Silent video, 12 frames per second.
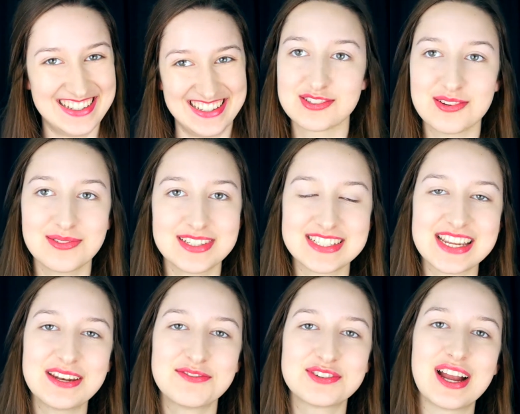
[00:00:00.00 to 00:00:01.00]
So
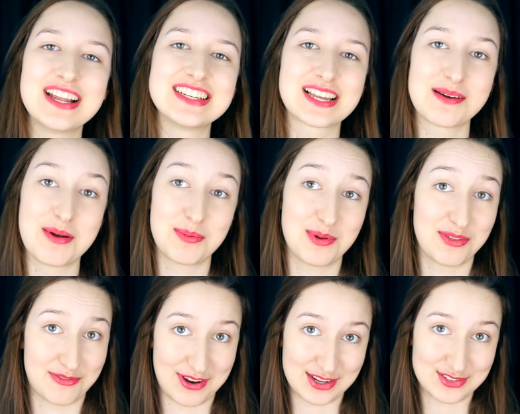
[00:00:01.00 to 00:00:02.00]
instead of trying to come up with
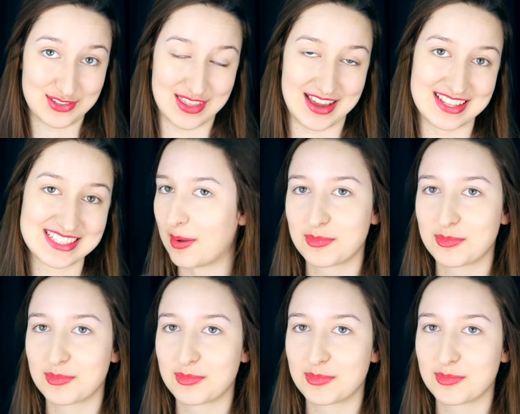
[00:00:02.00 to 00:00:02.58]
fresh thoughts,